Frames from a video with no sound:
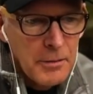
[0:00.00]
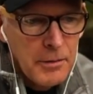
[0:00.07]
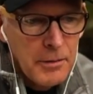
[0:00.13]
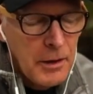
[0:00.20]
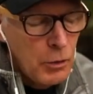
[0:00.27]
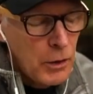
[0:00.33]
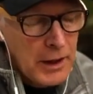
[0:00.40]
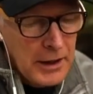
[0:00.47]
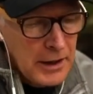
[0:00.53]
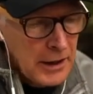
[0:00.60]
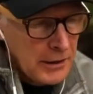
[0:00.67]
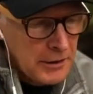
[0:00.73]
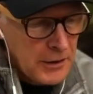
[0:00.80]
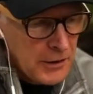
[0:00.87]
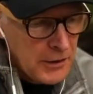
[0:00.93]
We didn't
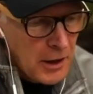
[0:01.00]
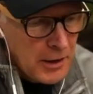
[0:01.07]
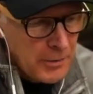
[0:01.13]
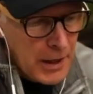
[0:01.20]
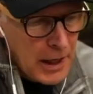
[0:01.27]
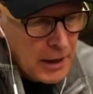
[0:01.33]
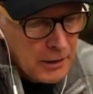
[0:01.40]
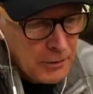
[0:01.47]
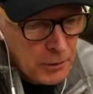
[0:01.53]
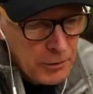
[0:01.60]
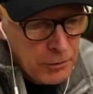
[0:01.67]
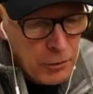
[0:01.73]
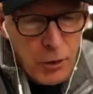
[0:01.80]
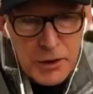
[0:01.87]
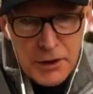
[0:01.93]
get to talk about
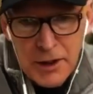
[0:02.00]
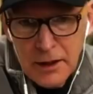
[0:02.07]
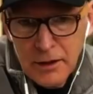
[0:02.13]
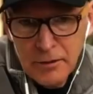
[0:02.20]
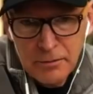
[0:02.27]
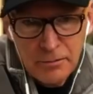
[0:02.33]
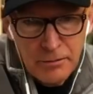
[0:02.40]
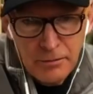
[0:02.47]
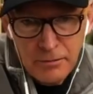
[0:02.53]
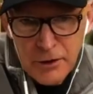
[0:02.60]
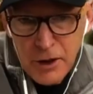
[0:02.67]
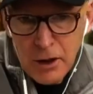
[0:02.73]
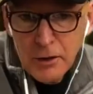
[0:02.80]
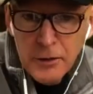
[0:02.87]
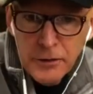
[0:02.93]
reforesting
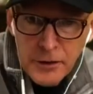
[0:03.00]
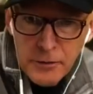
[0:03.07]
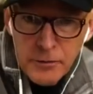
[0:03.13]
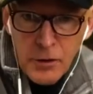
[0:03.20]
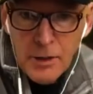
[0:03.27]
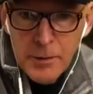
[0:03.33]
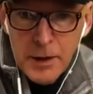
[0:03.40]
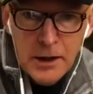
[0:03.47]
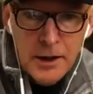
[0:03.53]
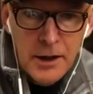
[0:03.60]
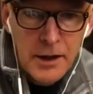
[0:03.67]
jungles, environmental things.